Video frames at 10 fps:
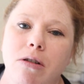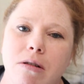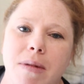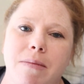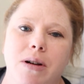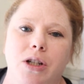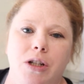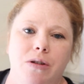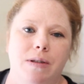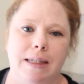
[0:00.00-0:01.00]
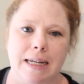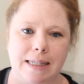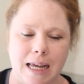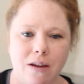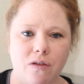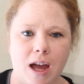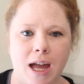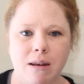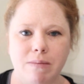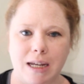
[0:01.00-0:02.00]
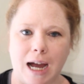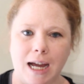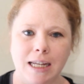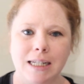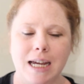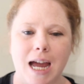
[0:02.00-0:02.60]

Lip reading: Remember to stay safe and be kind,